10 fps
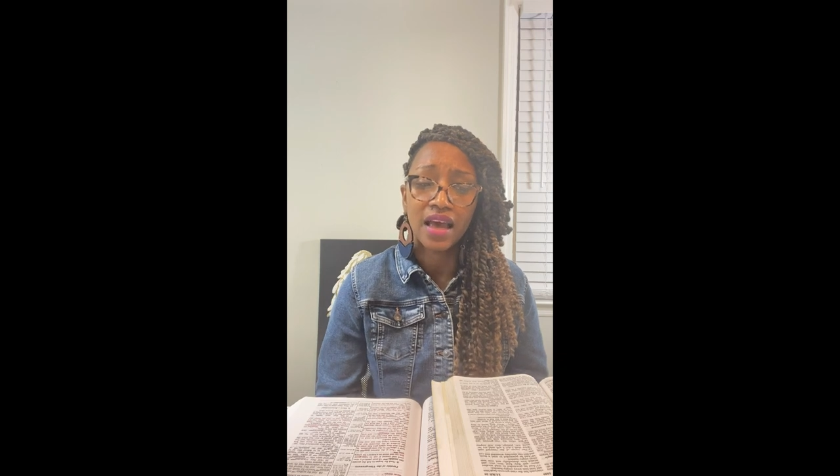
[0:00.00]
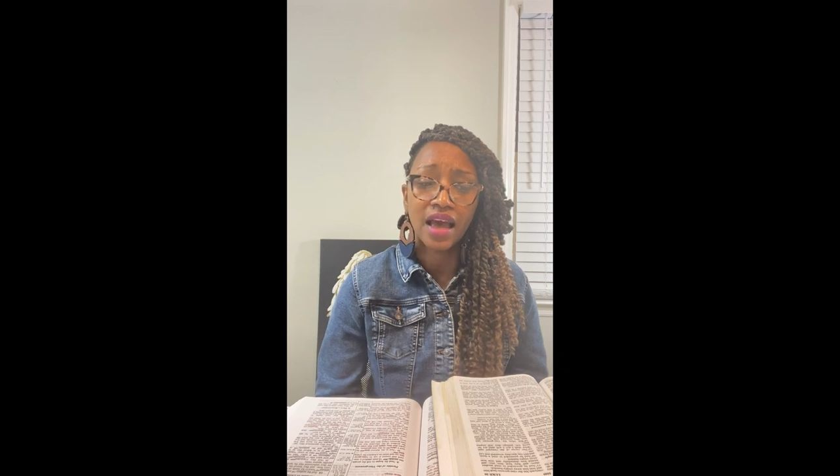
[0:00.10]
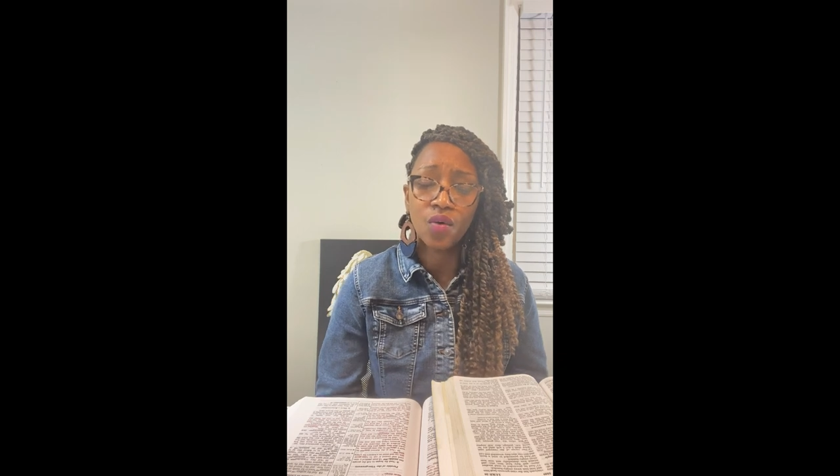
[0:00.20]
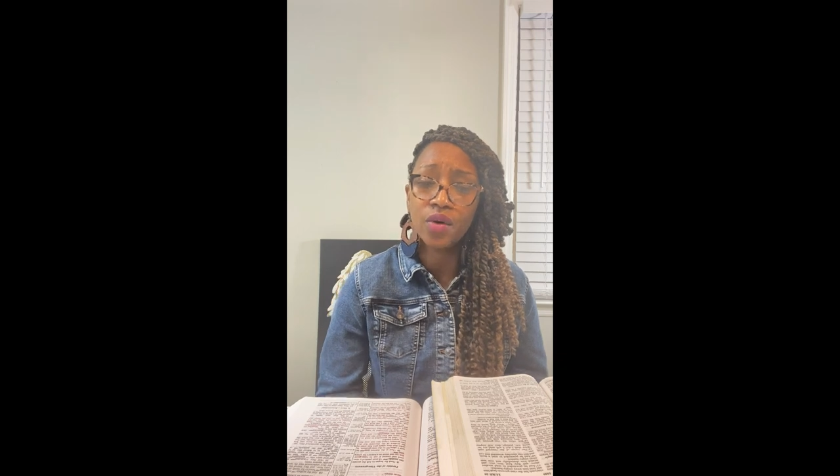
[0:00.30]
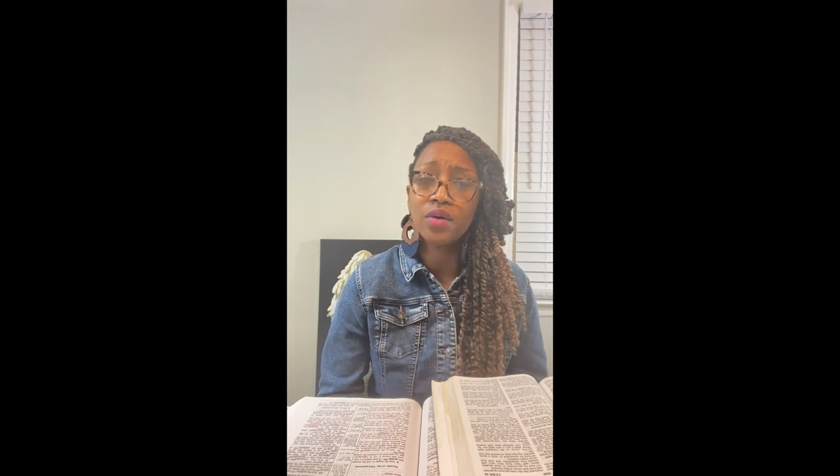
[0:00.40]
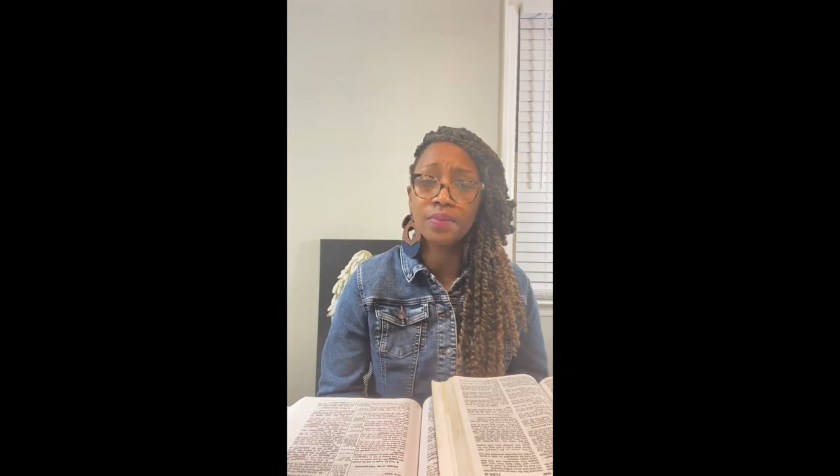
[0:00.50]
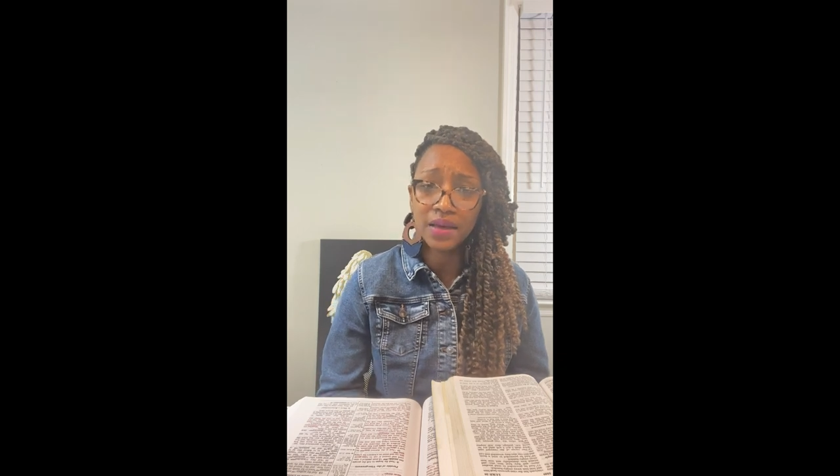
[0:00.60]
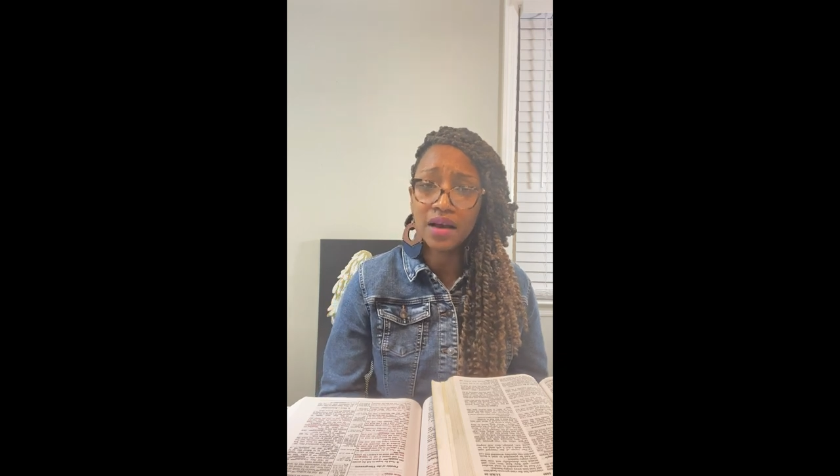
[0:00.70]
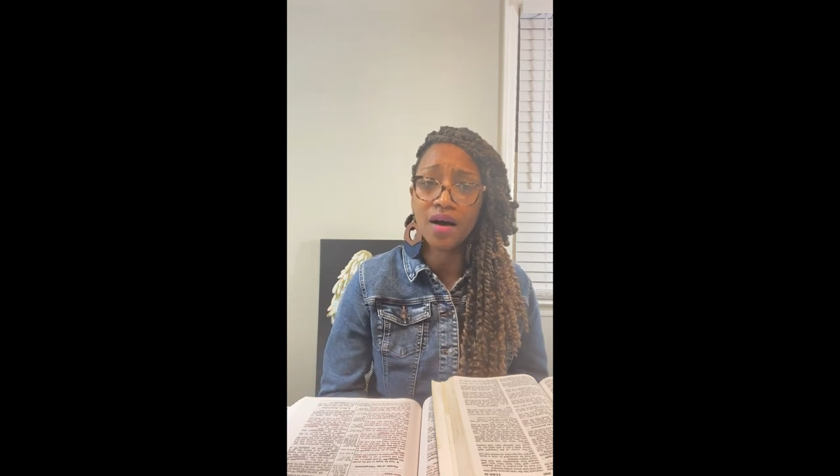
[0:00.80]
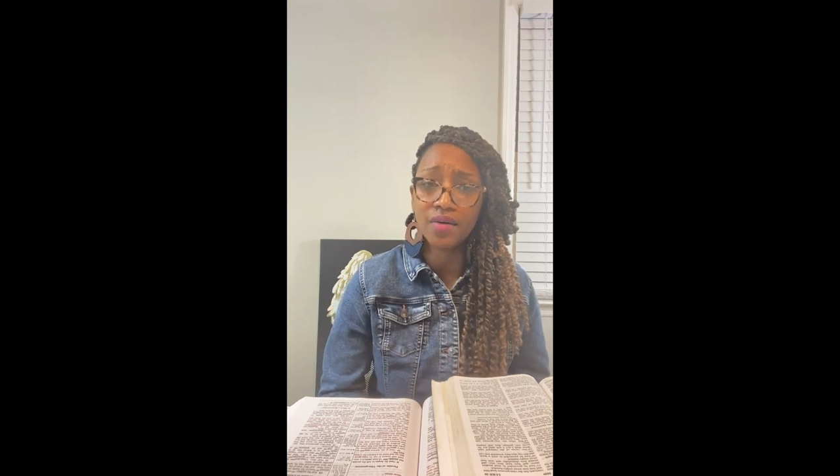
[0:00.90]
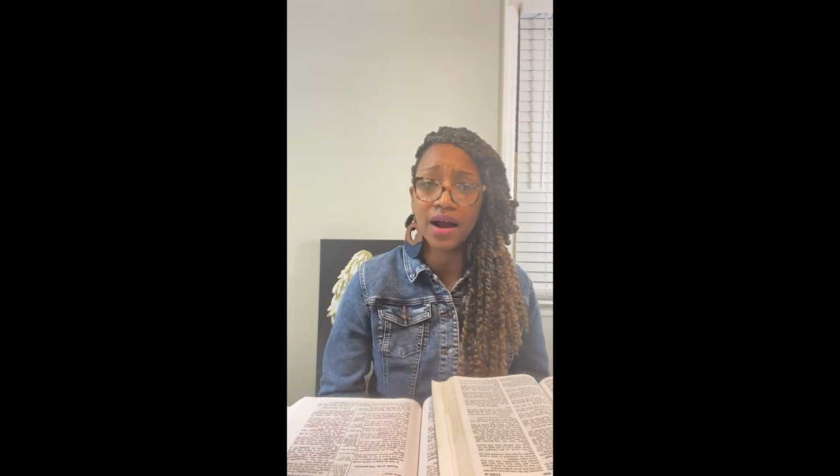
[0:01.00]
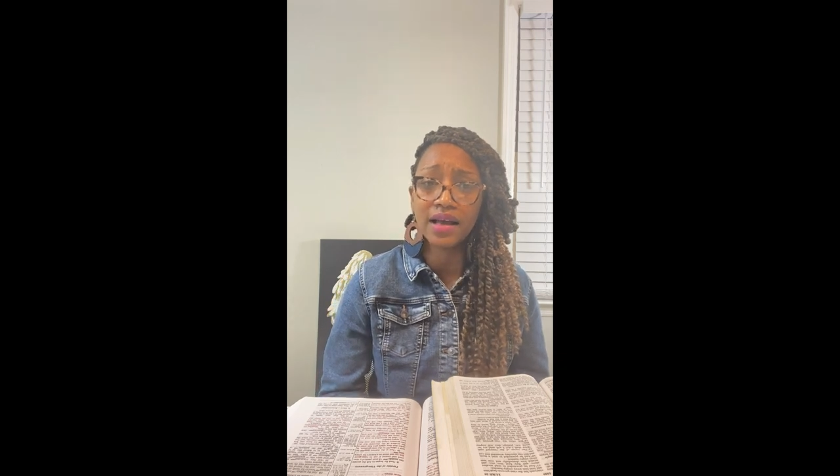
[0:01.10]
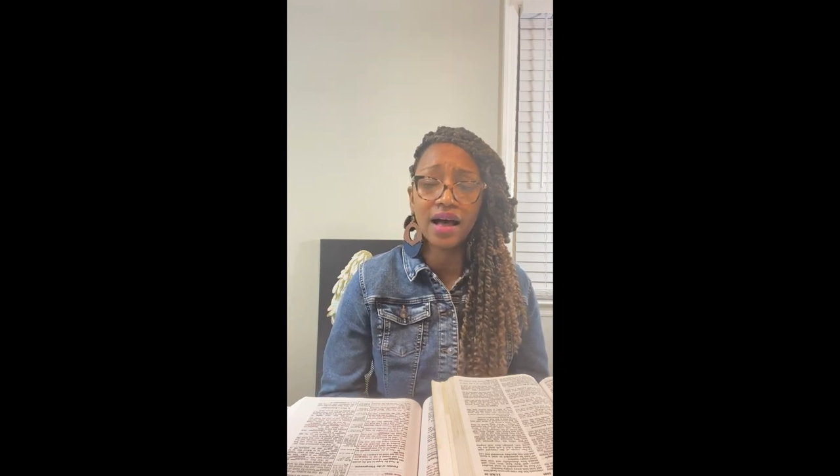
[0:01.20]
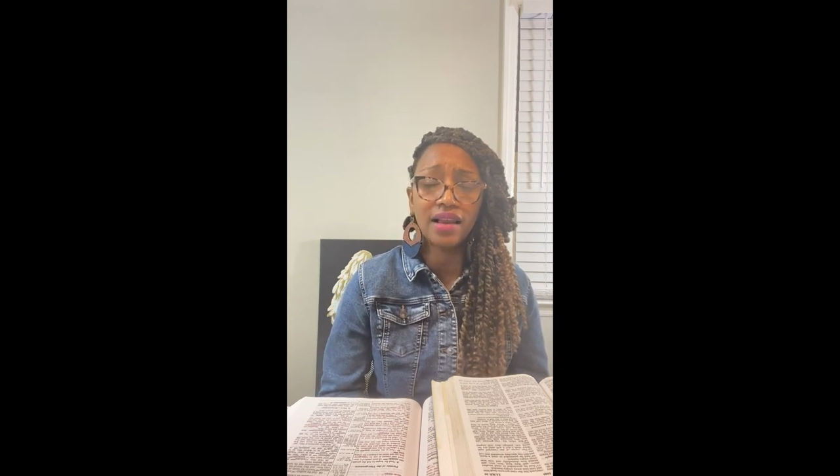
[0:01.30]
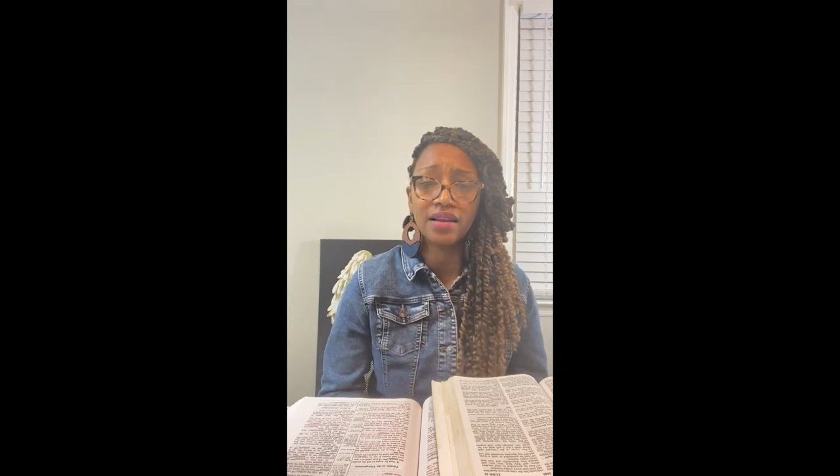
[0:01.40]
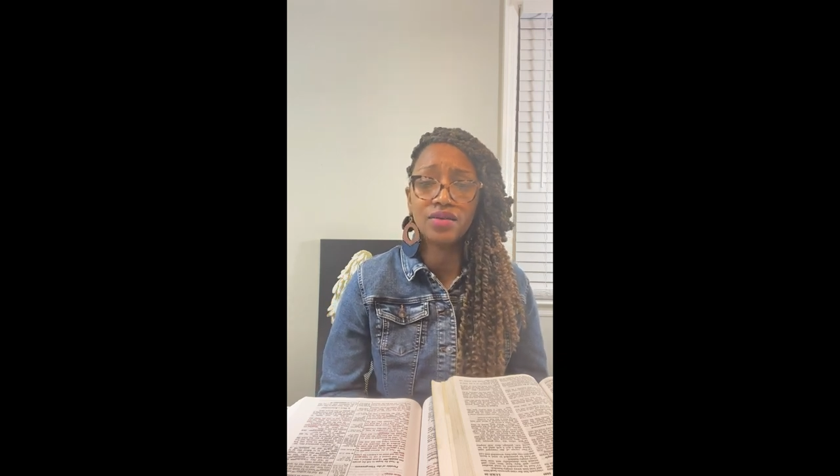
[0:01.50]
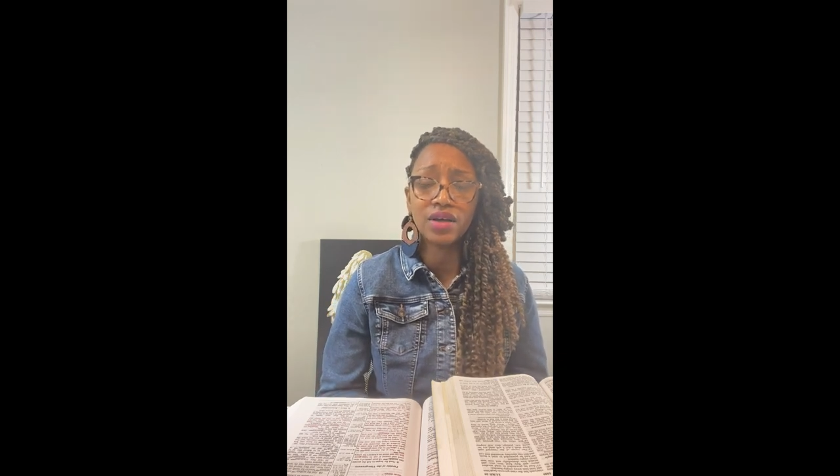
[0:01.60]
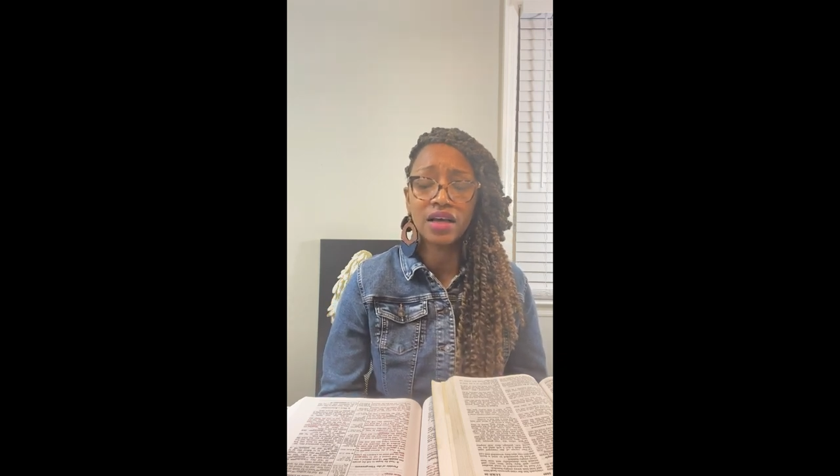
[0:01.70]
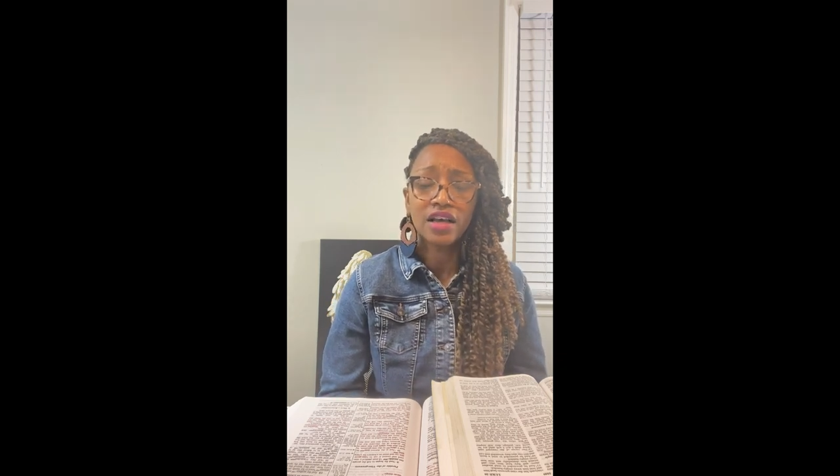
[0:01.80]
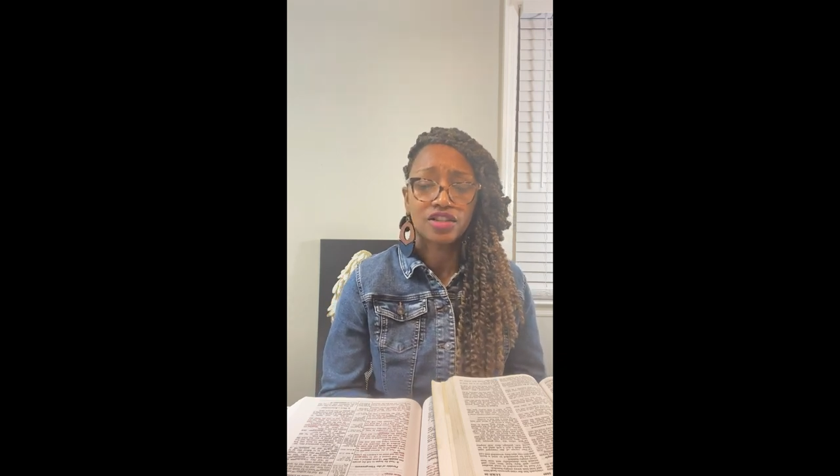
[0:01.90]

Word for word: and we'll be all right. Hallelujah.